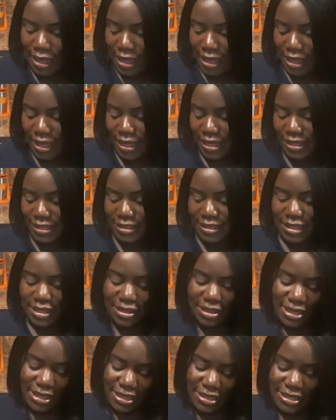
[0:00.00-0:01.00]
And
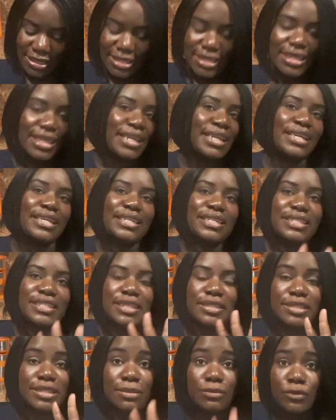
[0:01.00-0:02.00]
this
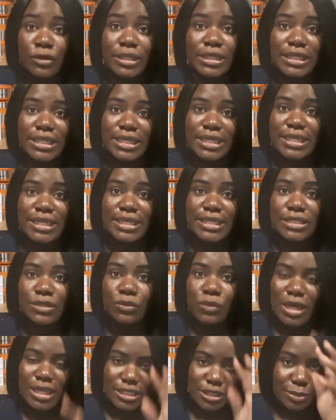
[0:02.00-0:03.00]
is some really
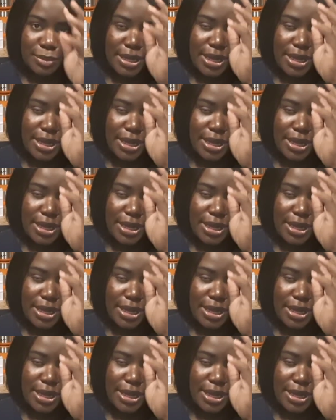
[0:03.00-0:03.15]
good washing